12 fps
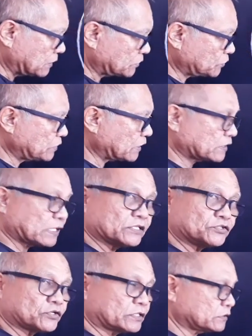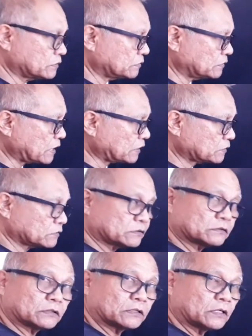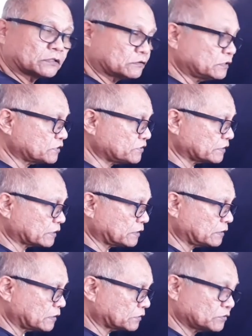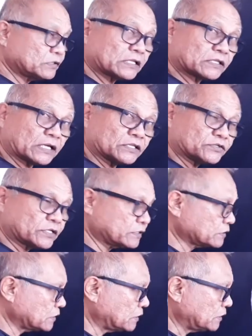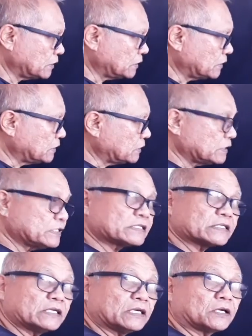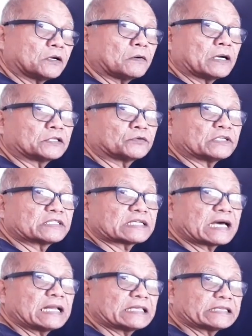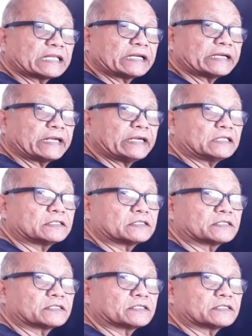to the tangent, not to the circle, to the tangent, is equal to its alternate